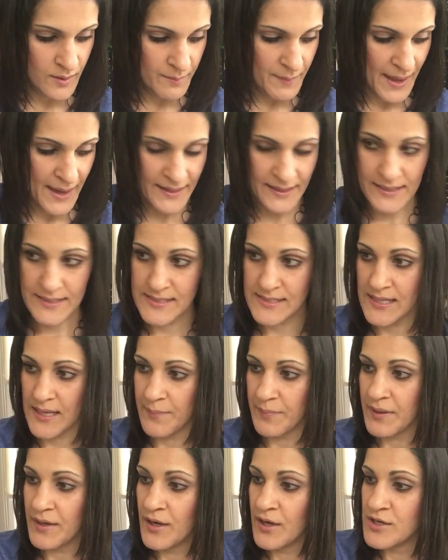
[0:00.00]
packing
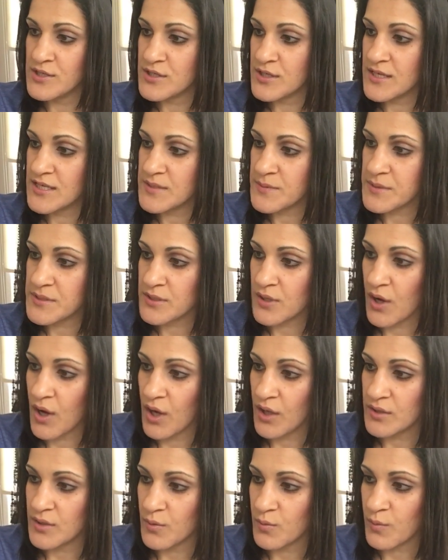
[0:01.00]
slip. So this one's
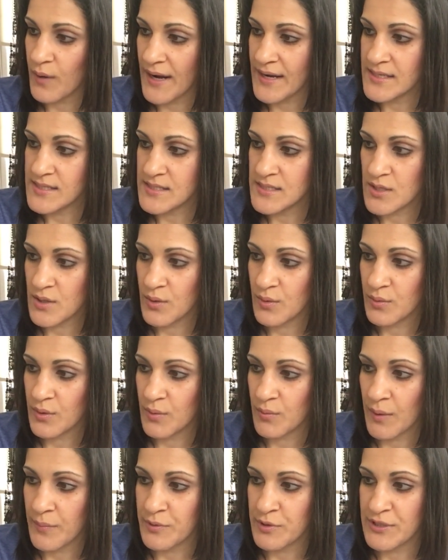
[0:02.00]
called
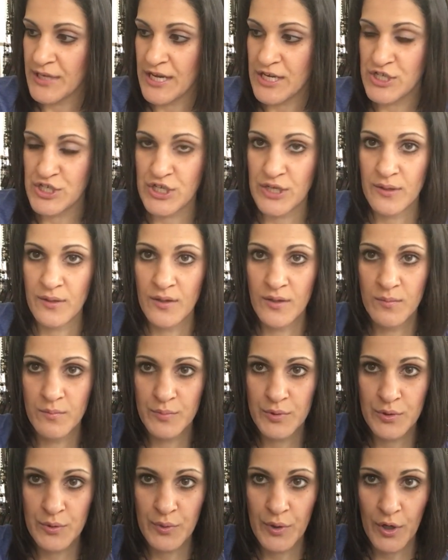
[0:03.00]
Rhinestone Reputation
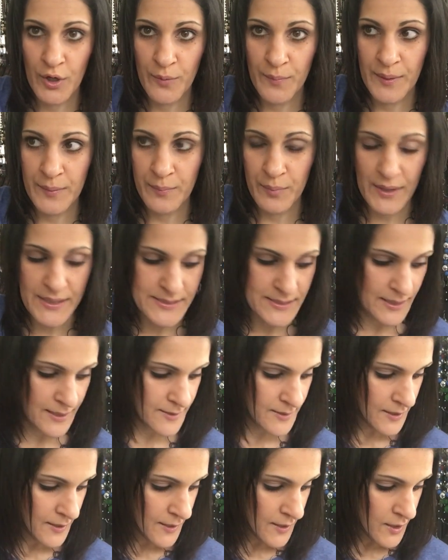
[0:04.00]
Blue Urban Bracelet.
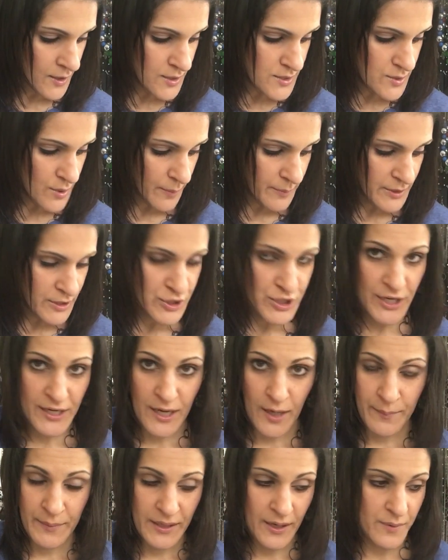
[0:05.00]
So I'm going to check
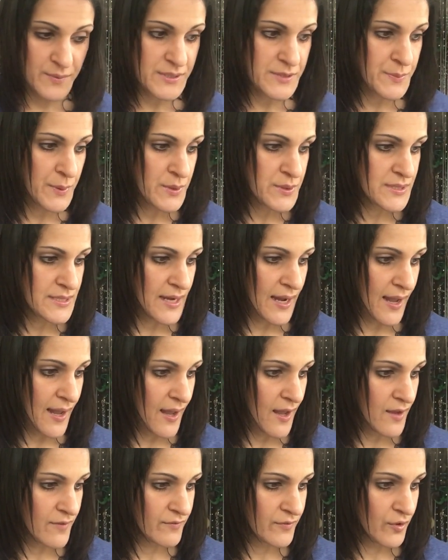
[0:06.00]
how many I was supposed to
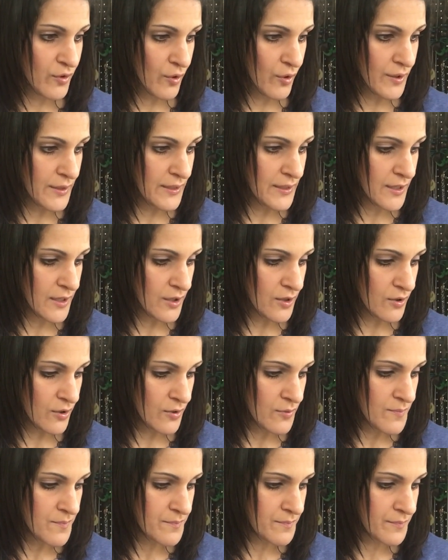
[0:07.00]
have on
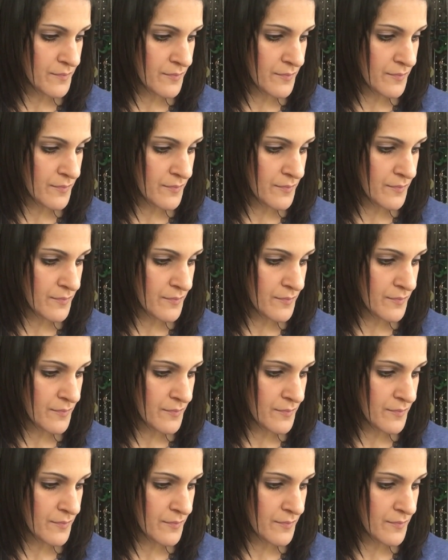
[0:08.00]
here.